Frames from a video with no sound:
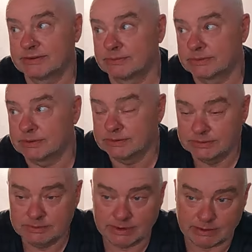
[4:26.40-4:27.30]
because it was good,
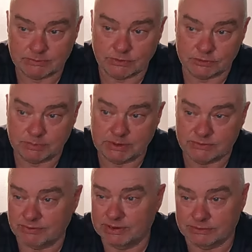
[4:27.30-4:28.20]
and that cost me
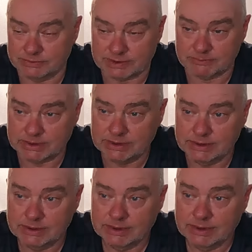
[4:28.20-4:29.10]
$3 something.
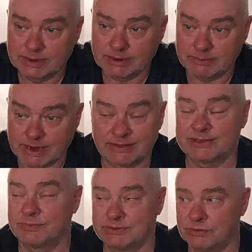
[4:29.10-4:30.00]
Yeah. And
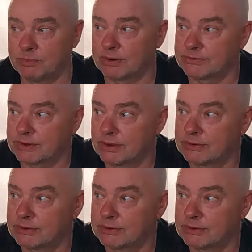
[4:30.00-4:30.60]
that's with 2 bottles of